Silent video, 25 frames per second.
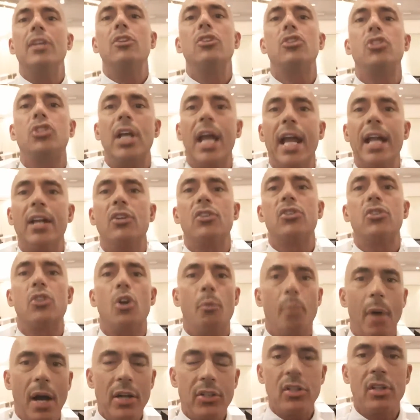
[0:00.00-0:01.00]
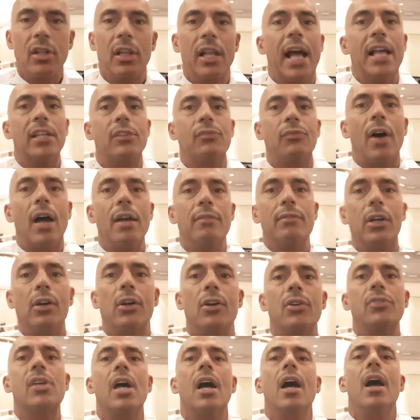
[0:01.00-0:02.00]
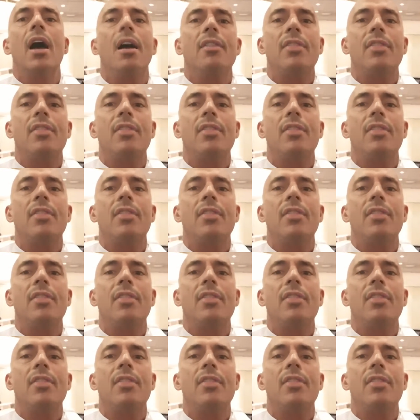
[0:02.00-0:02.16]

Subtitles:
has changed so much in the last 5 years